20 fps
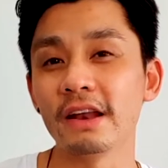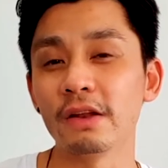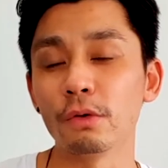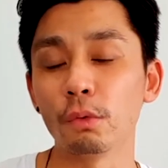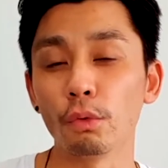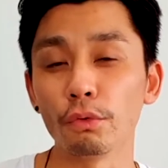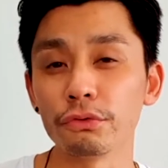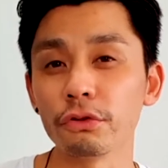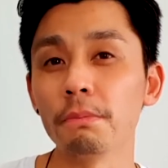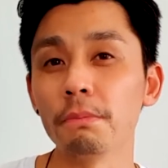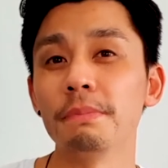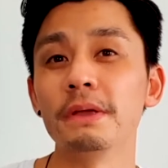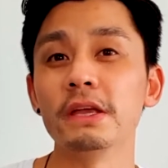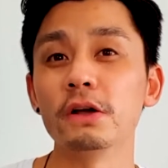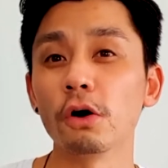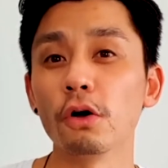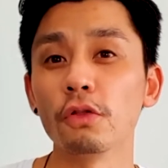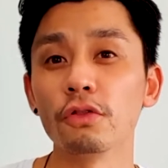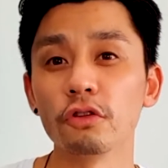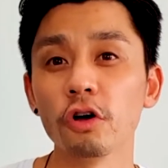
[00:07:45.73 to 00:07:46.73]
also be
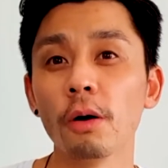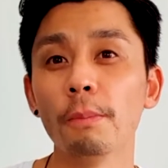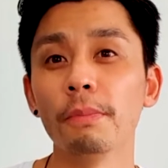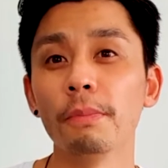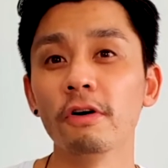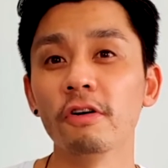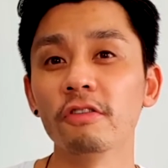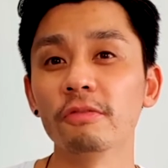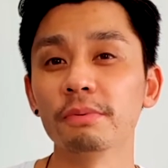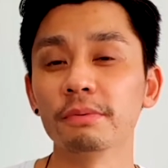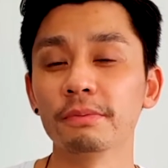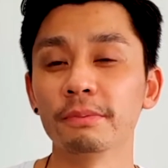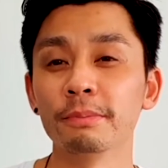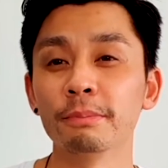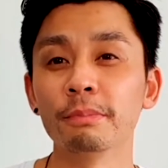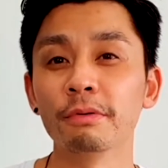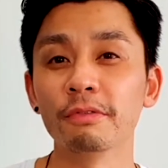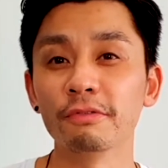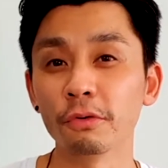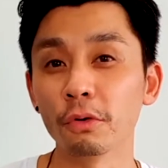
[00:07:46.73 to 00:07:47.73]
on top of
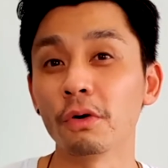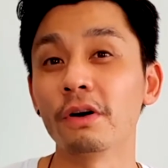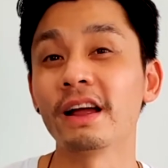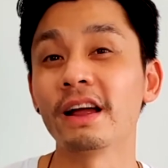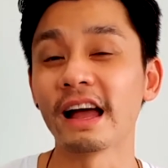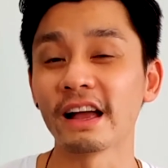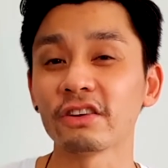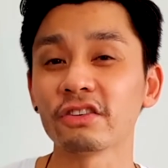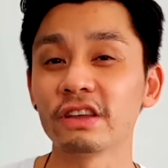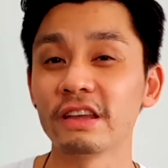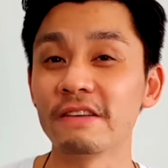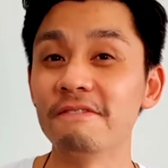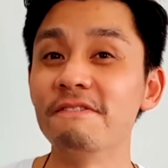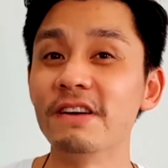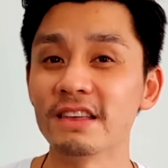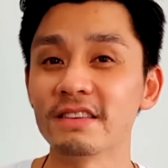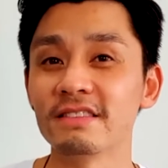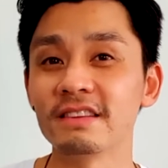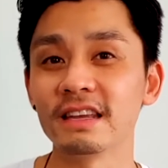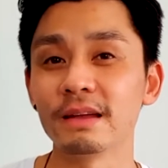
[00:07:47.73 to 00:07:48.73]
before actually
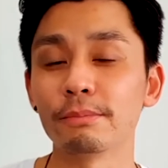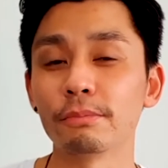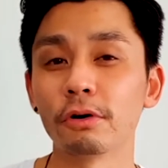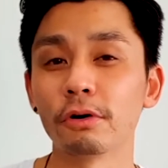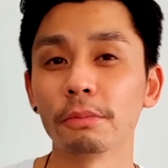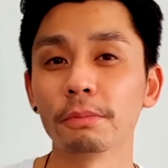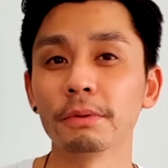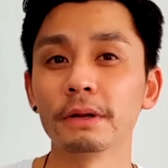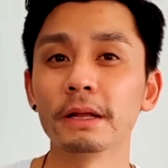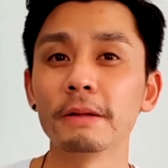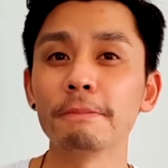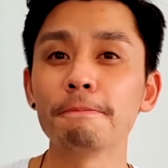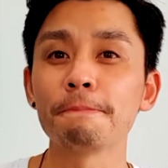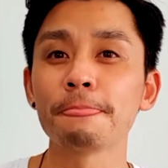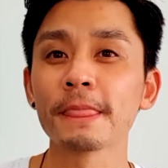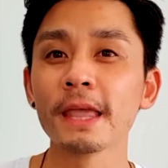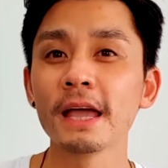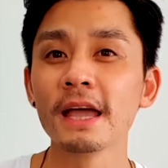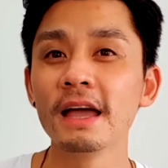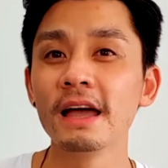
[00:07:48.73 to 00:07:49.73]
investing in property.
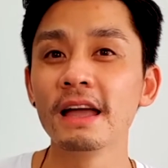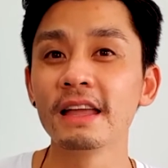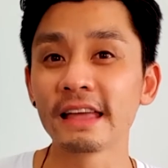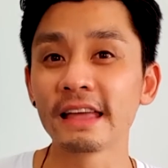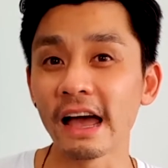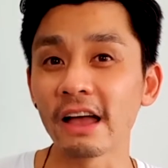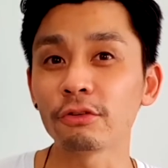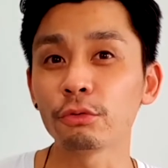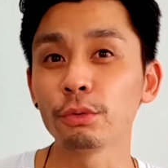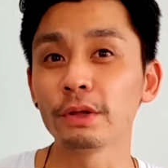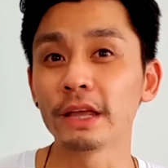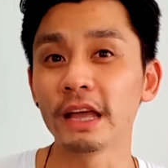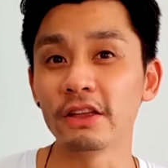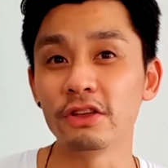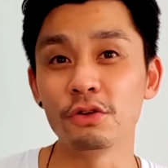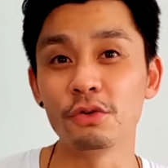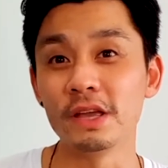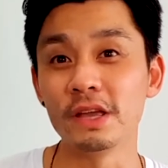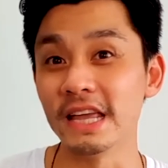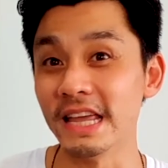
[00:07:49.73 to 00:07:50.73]
Cash will get
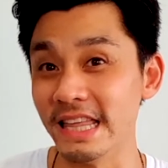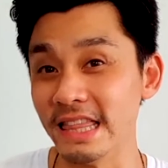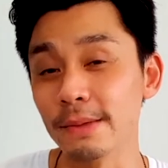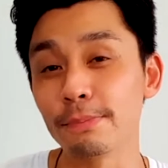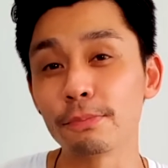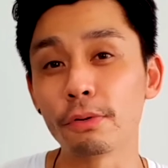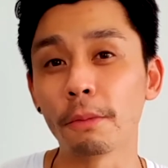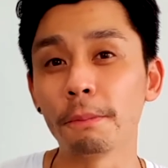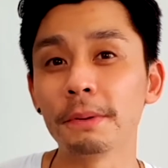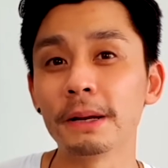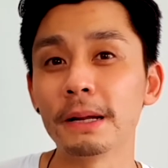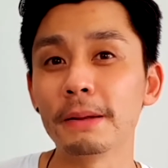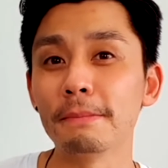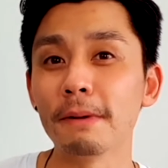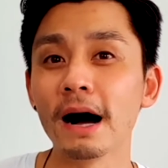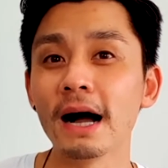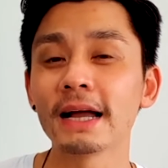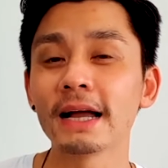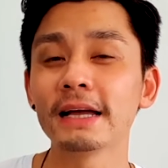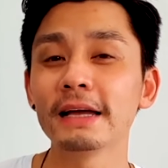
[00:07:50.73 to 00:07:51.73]
you in the property
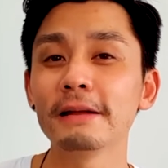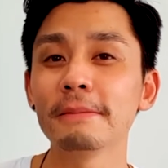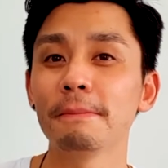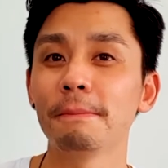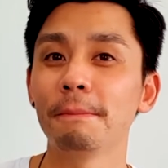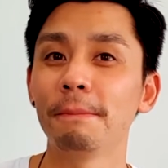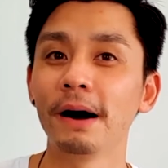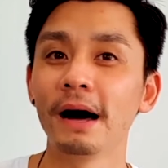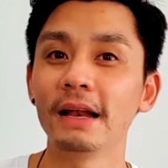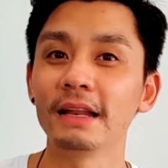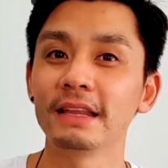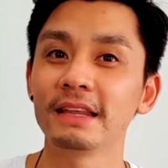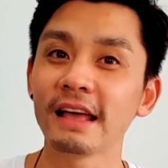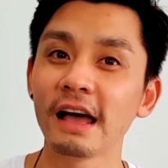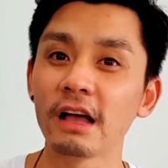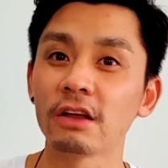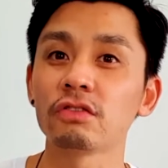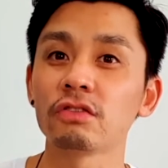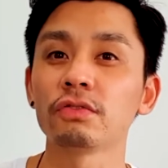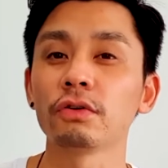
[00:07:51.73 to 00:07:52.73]
market, but
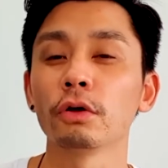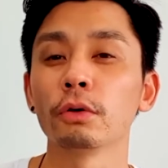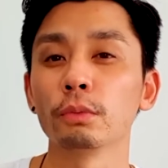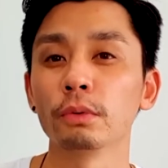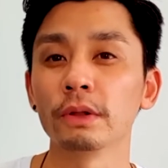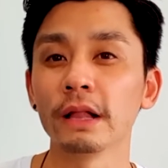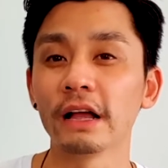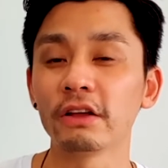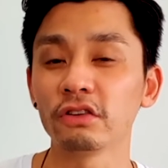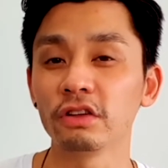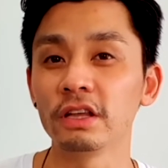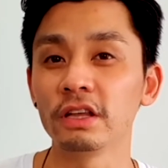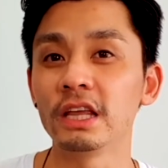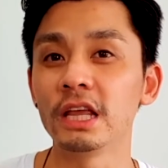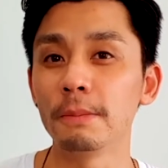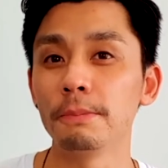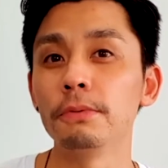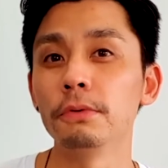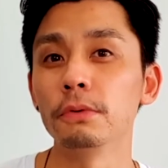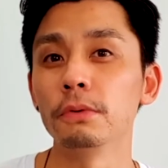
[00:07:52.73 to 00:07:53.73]
cash flow will actually
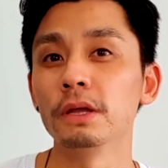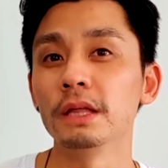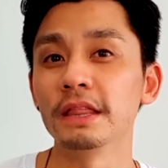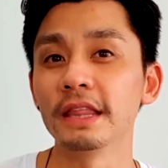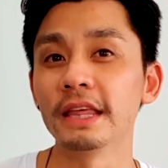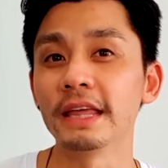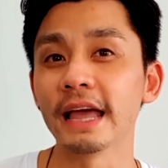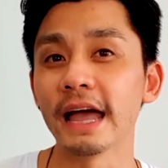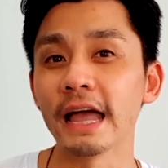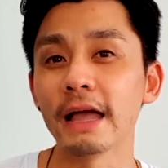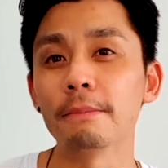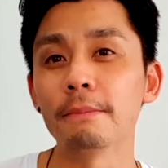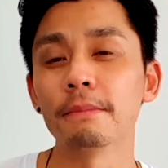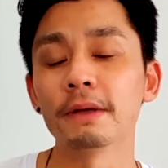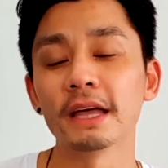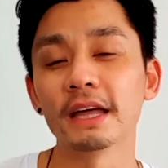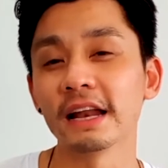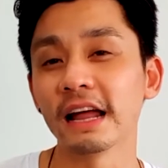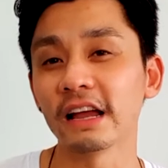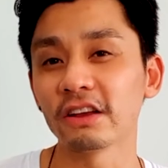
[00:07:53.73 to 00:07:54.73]
keep you in the game
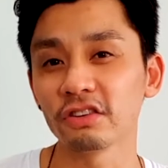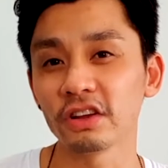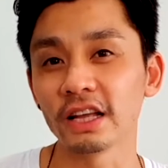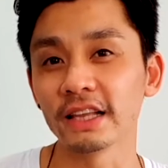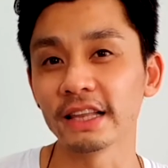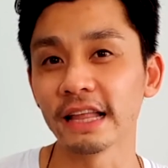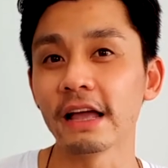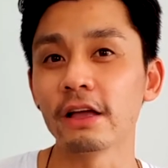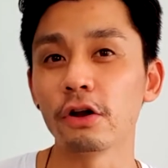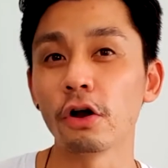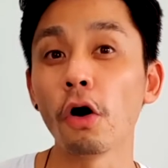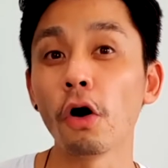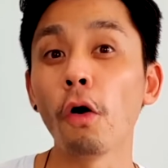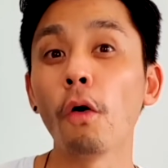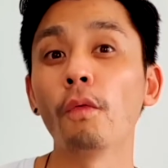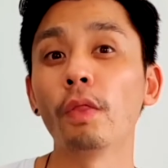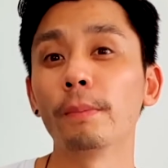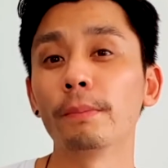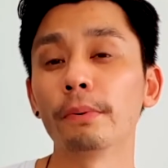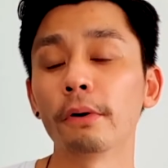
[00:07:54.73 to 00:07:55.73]
and actually allow you to
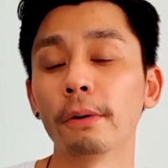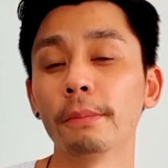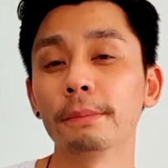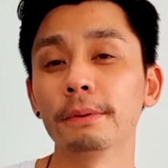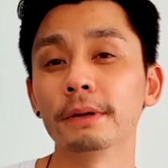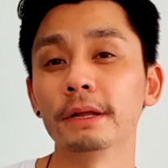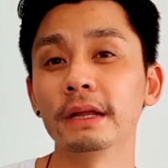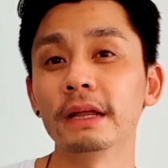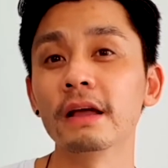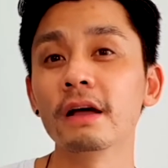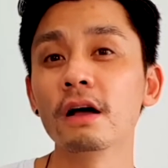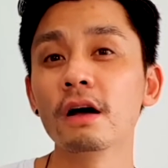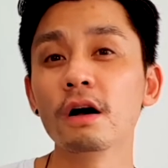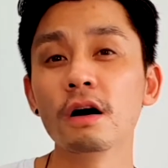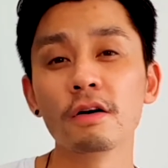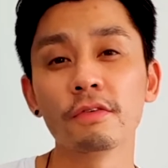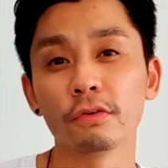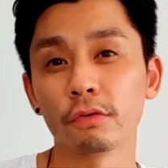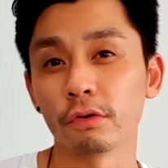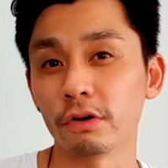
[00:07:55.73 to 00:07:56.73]
hold the property
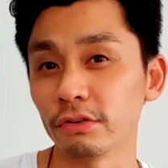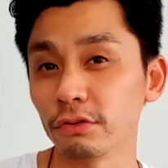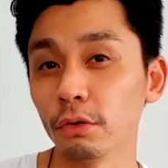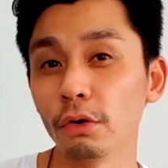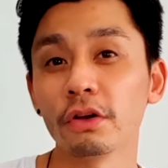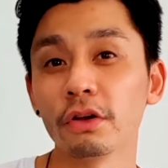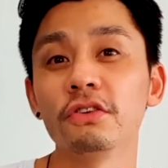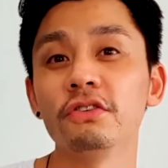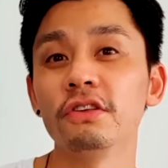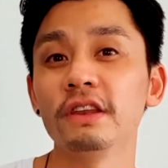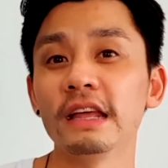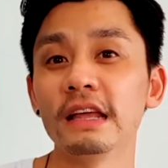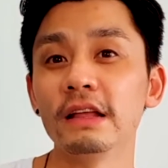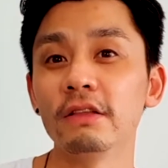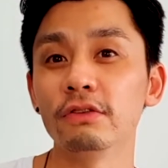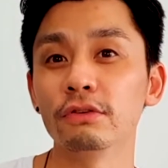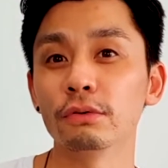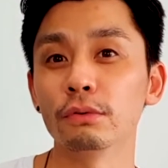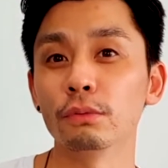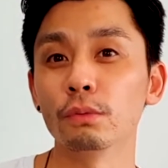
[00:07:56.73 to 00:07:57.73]
for as long as you
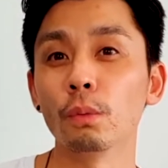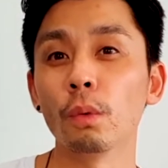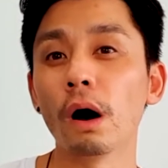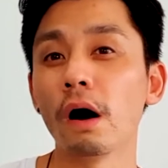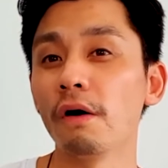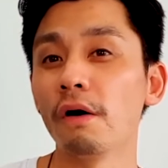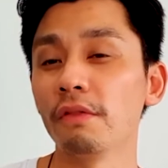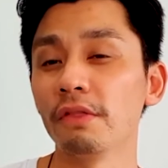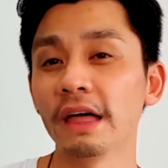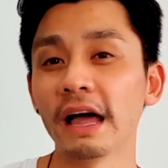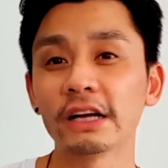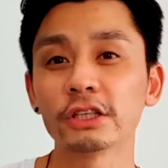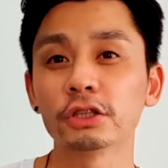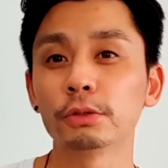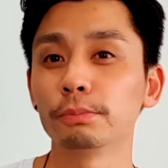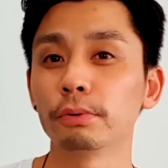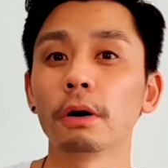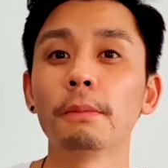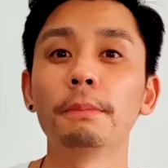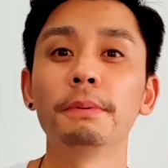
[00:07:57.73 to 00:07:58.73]
need to while the actual
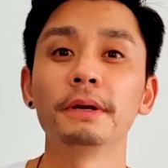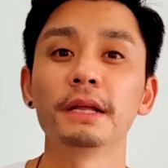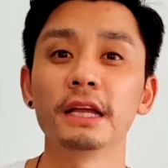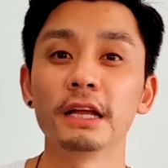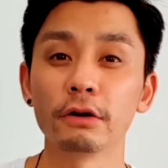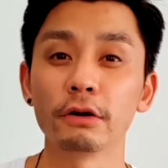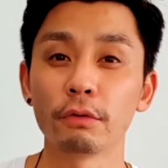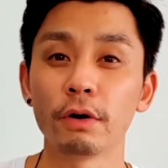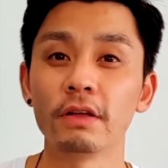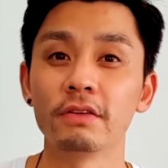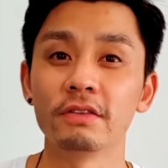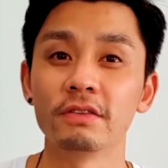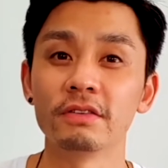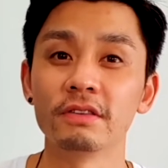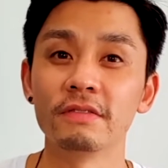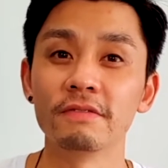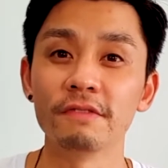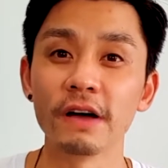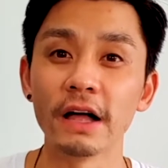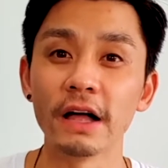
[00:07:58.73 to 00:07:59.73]
property increases
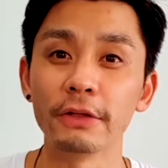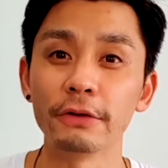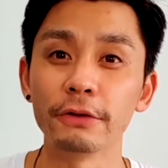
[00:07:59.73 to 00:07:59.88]
in value.